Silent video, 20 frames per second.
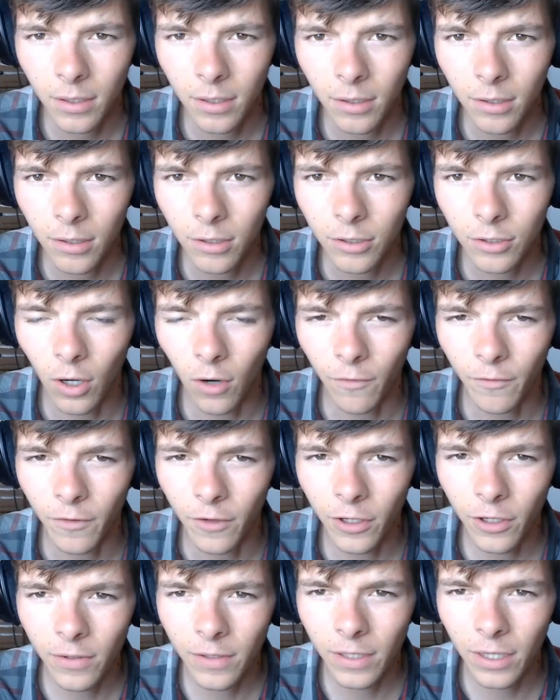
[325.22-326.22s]
So if
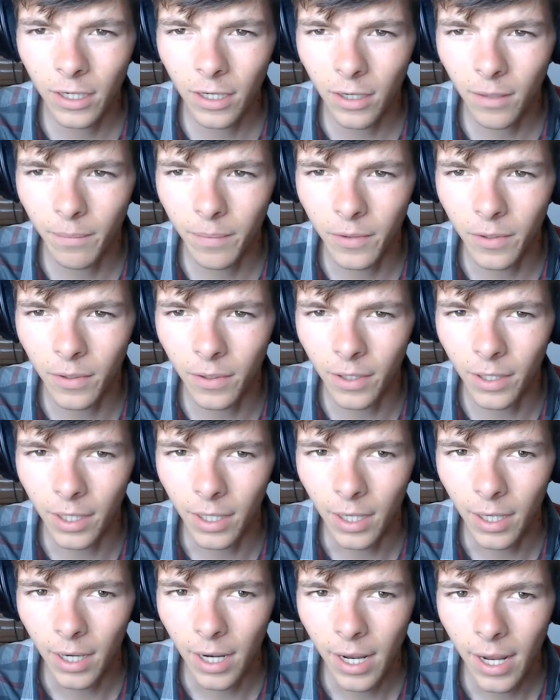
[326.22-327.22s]
you're using a computer,
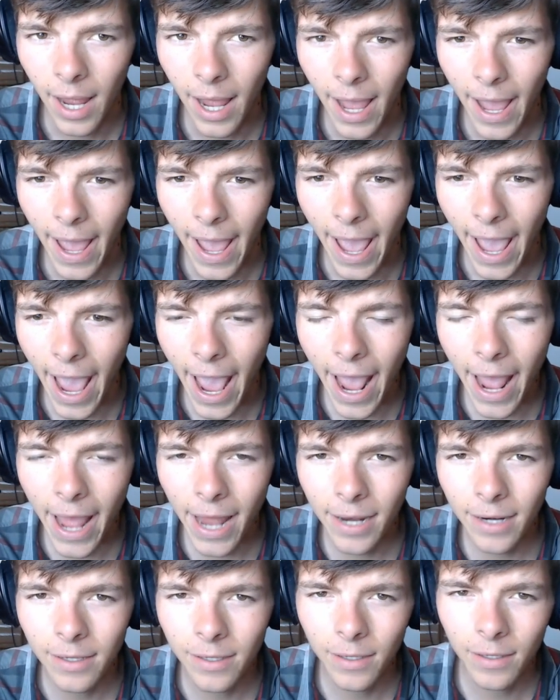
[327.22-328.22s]

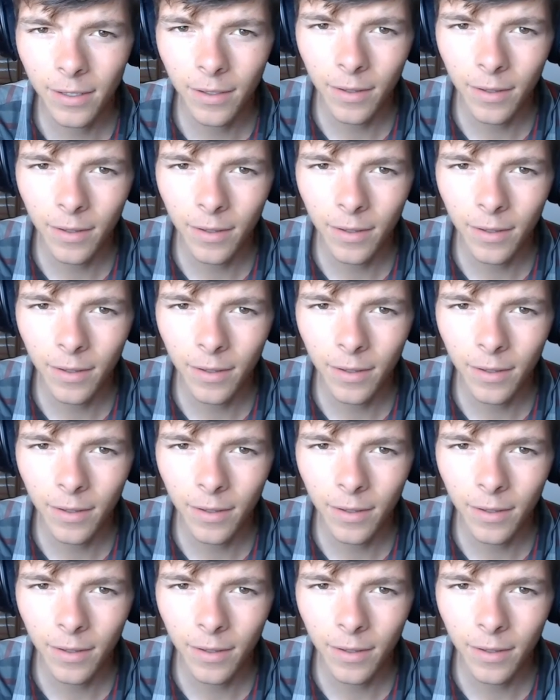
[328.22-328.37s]
and